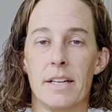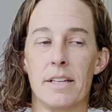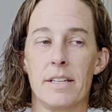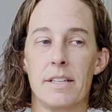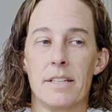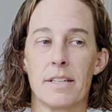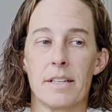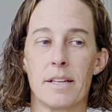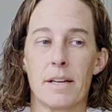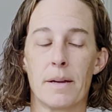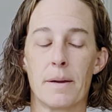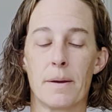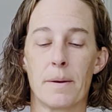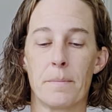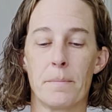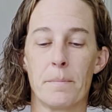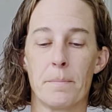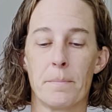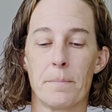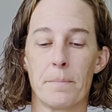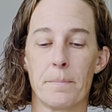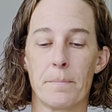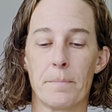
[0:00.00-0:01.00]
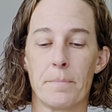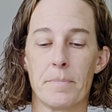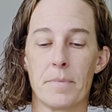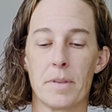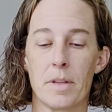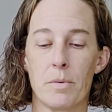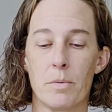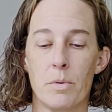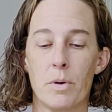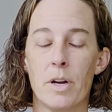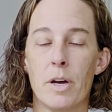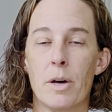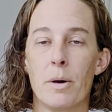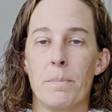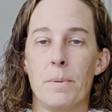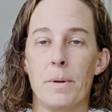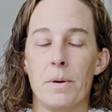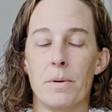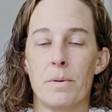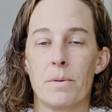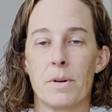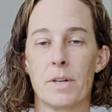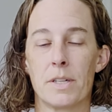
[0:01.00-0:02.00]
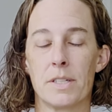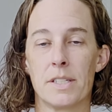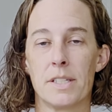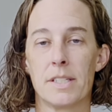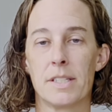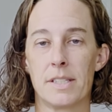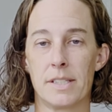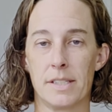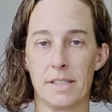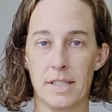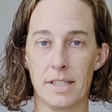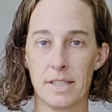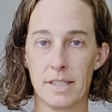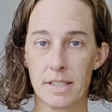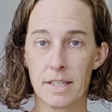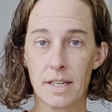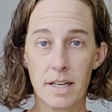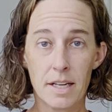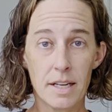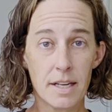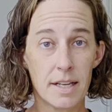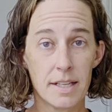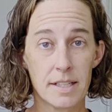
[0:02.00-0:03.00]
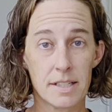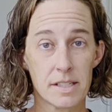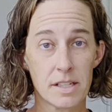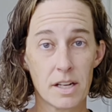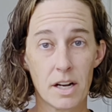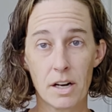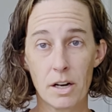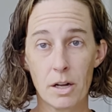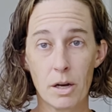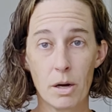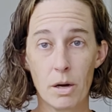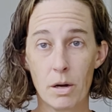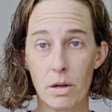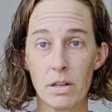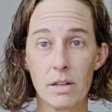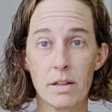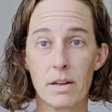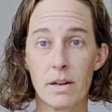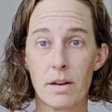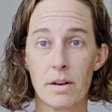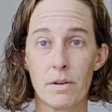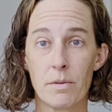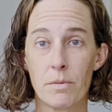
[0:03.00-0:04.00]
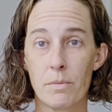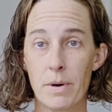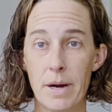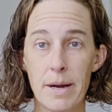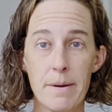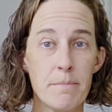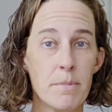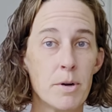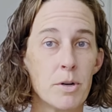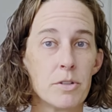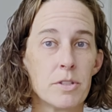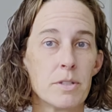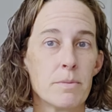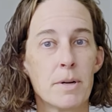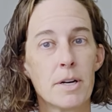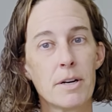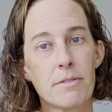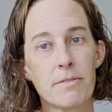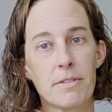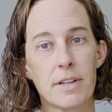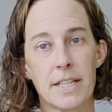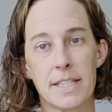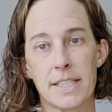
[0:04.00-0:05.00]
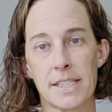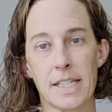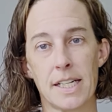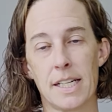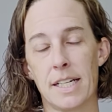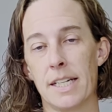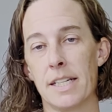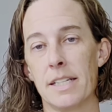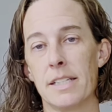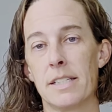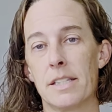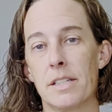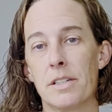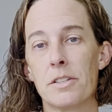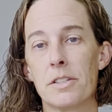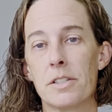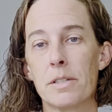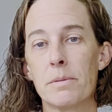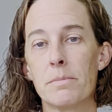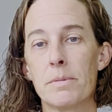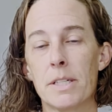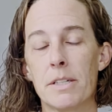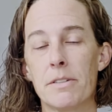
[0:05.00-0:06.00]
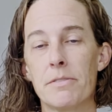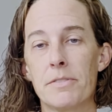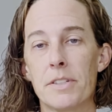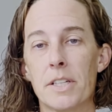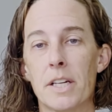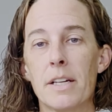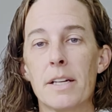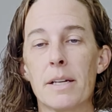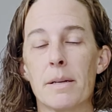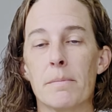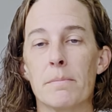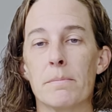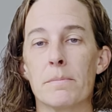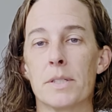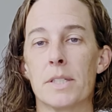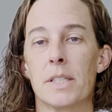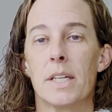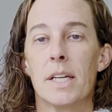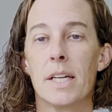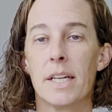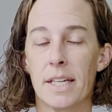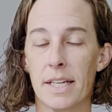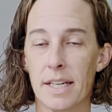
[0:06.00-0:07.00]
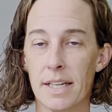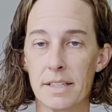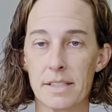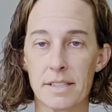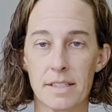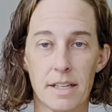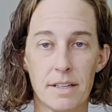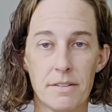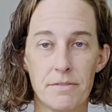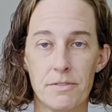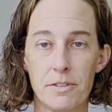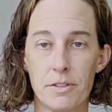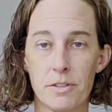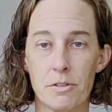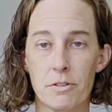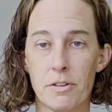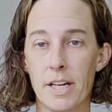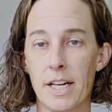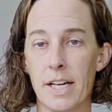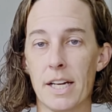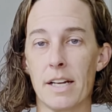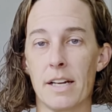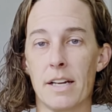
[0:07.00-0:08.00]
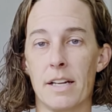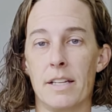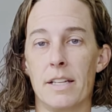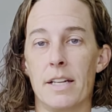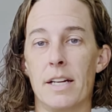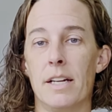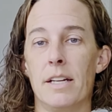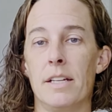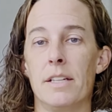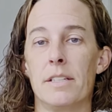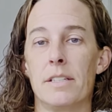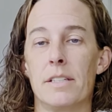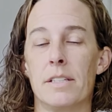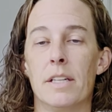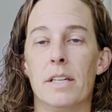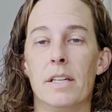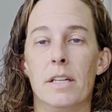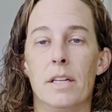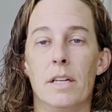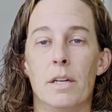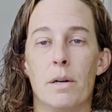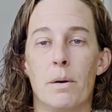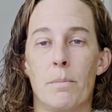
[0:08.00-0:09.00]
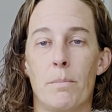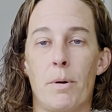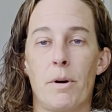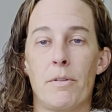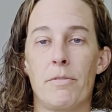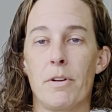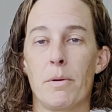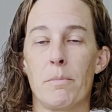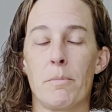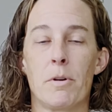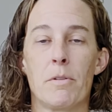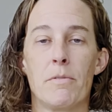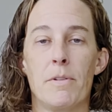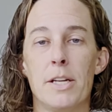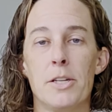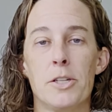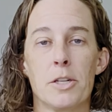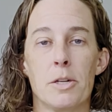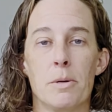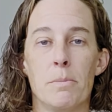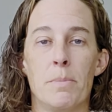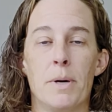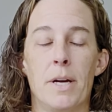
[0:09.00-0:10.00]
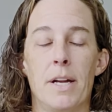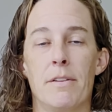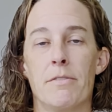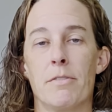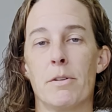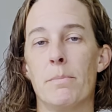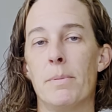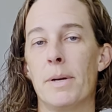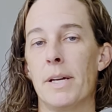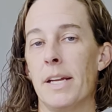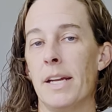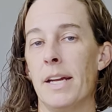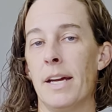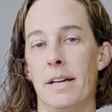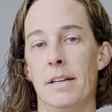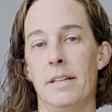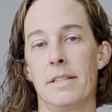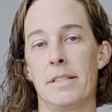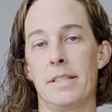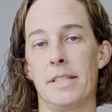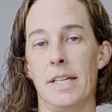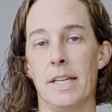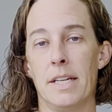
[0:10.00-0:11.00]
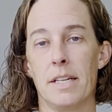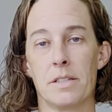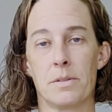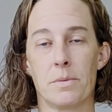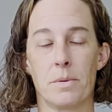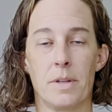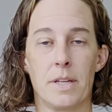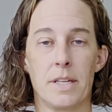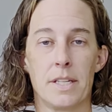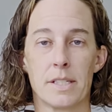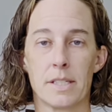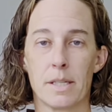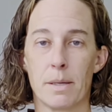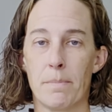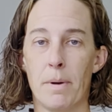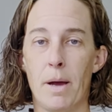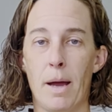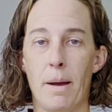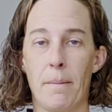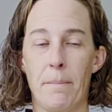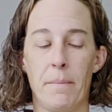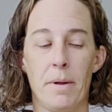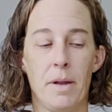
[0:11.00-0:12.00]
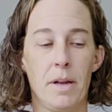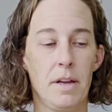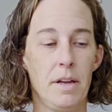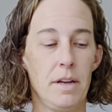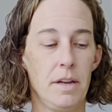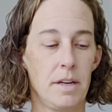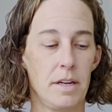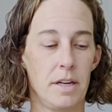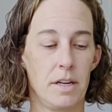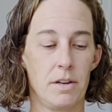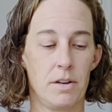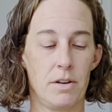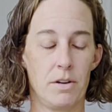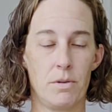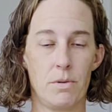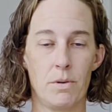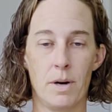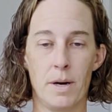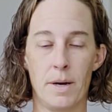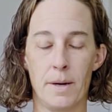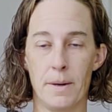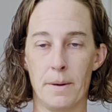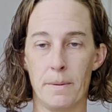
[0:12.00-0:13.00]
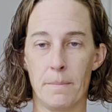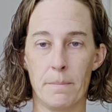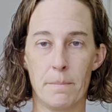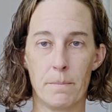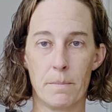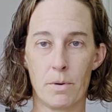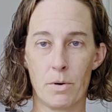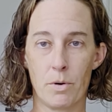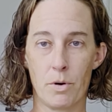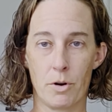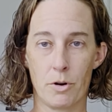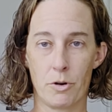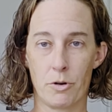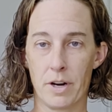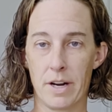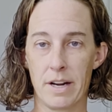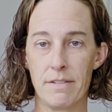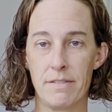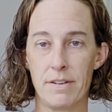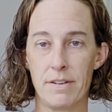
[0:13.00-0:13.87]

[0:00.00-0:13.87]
and will help you because it's not all rainbows and butterflies, guys. There's some tough times. Yes, I feel great, and that is perfect motivation. But everybody has days where they slip up, or